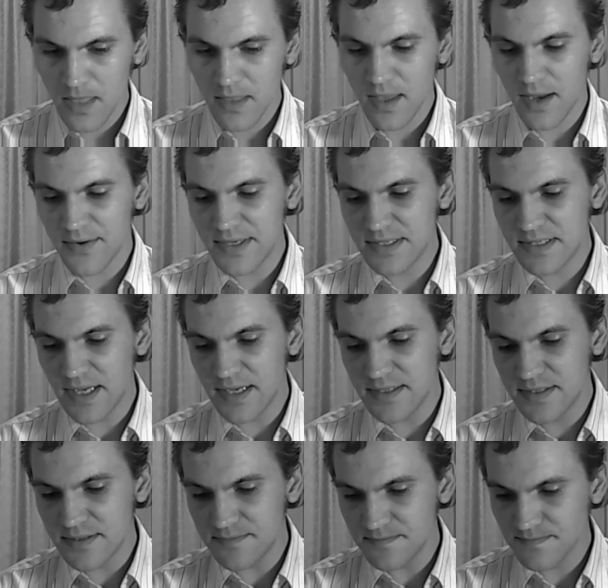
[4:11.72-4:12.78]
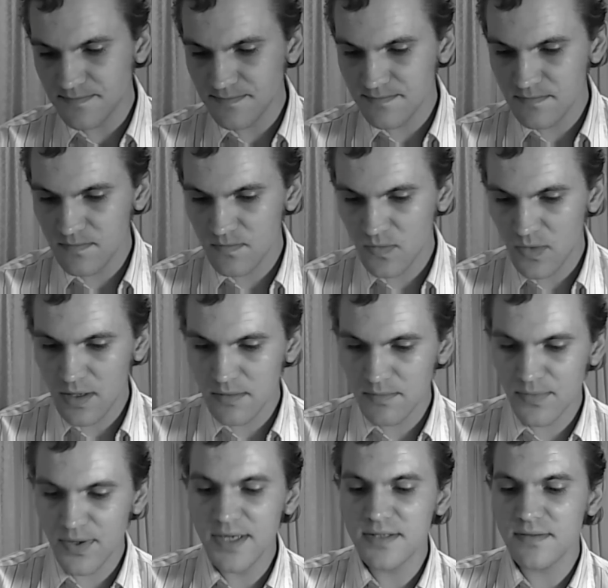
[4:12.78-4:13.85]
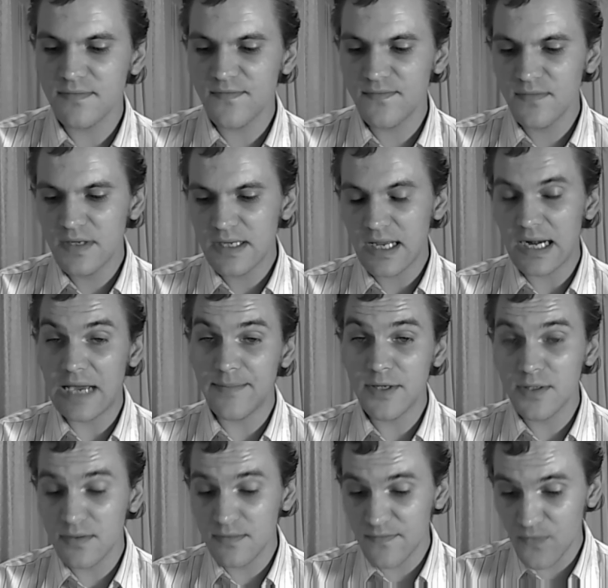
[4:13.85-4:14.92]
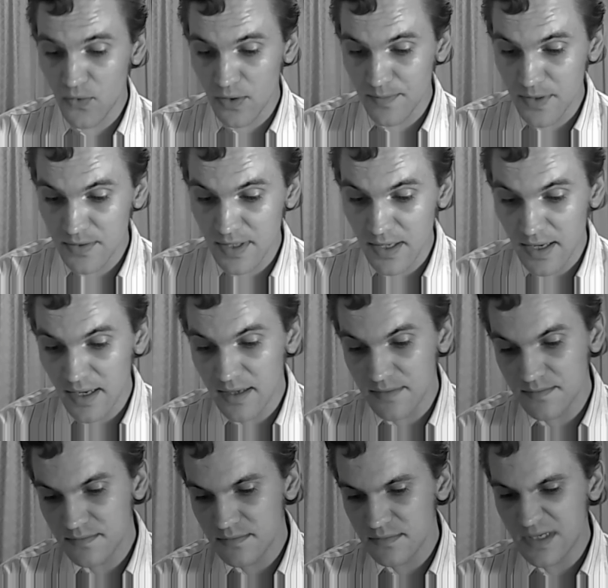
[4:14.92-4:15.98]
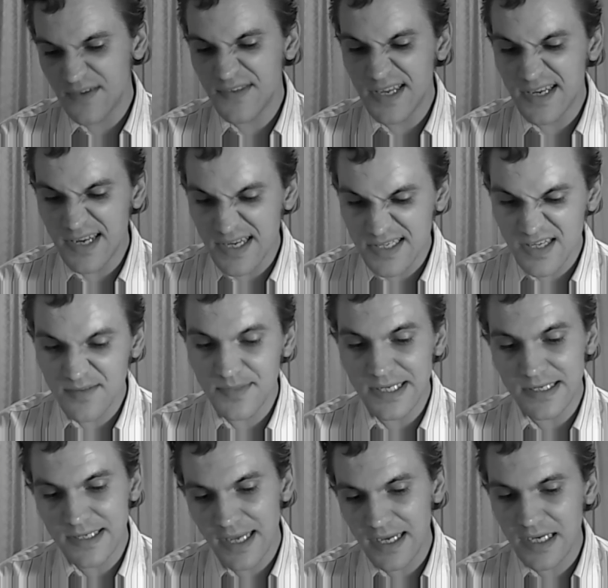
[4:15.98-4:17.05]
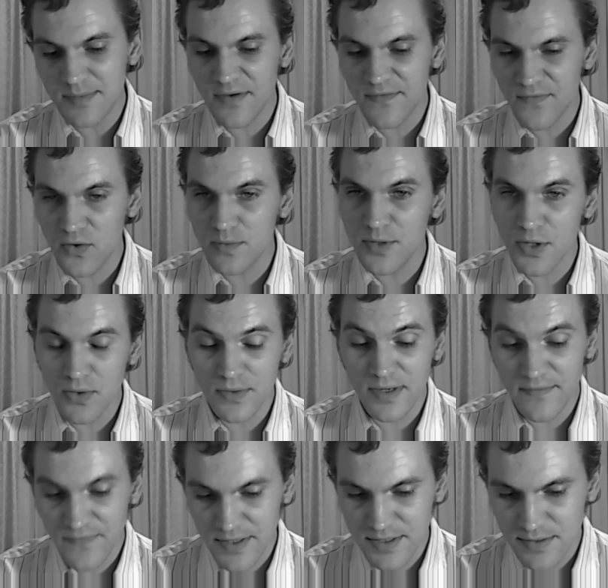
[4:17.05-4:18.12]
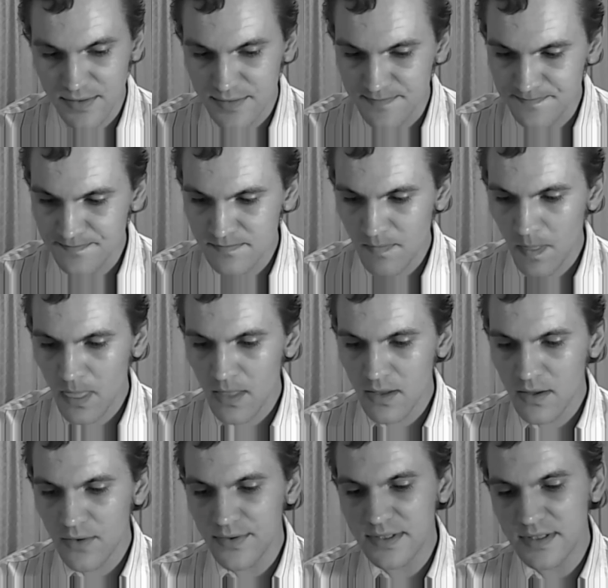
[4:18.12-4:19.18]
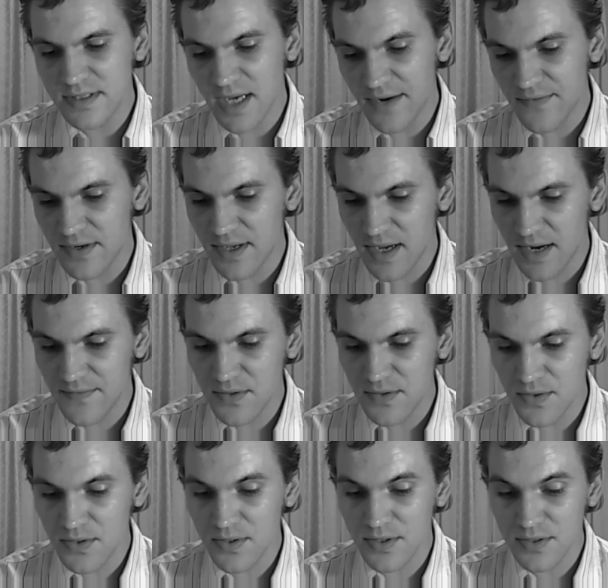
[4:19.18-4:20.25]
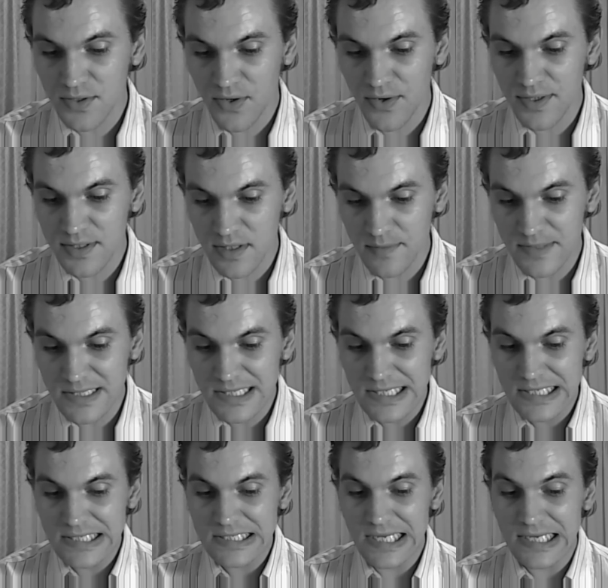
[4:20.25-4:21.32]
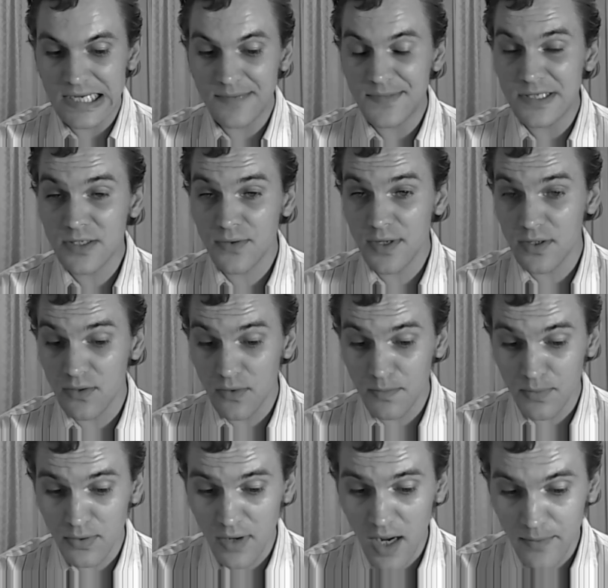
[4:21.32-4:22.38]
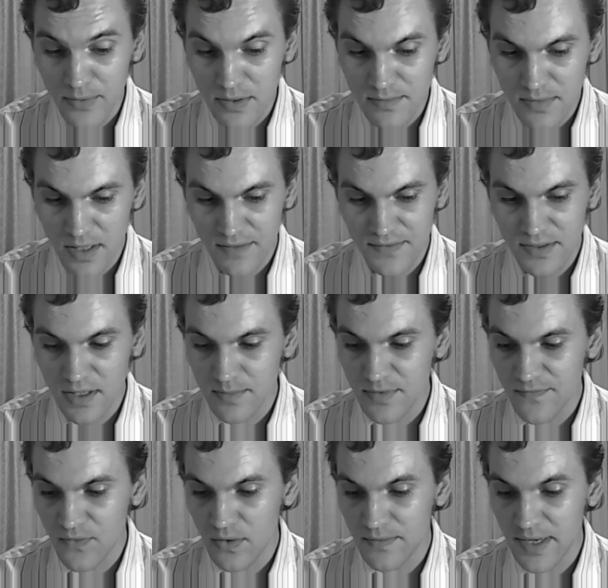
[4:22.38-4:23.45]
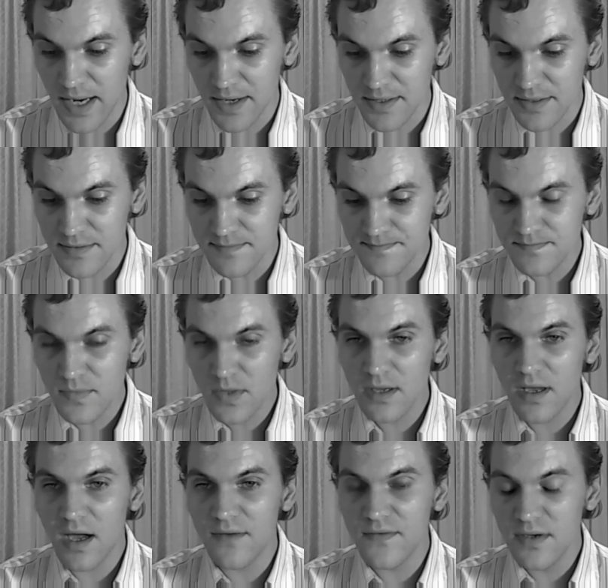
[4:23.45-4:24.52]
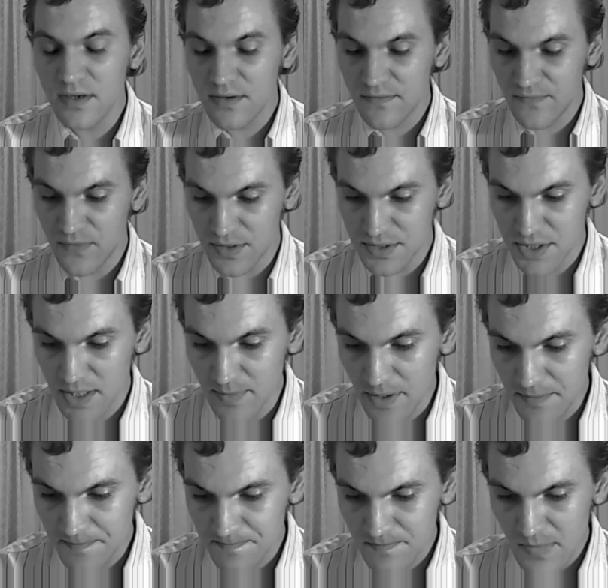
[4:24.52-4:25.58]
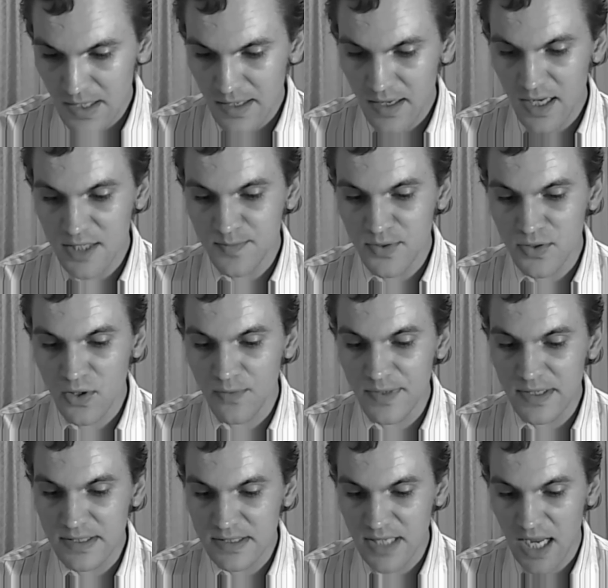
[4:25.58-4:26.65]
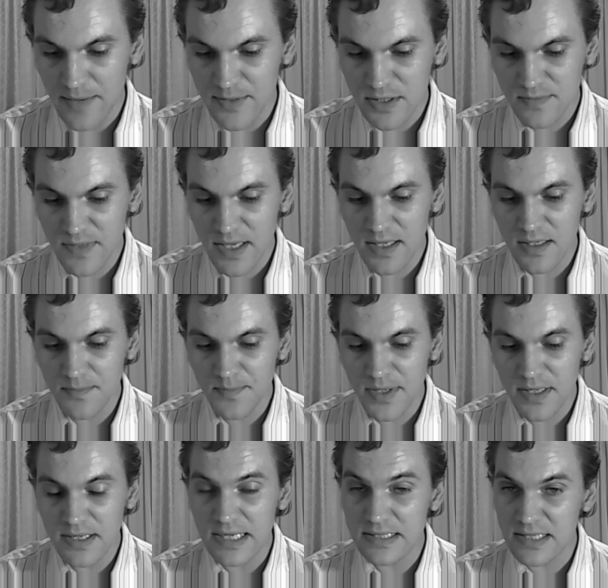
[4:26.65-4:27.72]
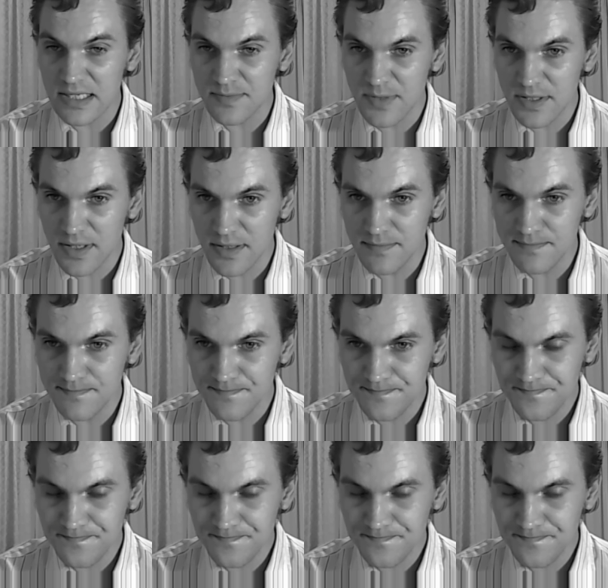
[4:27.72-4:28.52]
Now, he says, "Please allow me to inform you that of the initiative being taken by former UN officials who is endeavoring to have the Nuclear Security Summit take up this critical problem of the number 4 reactor of Fukushima. He is pursuing establishing an independent assessment team.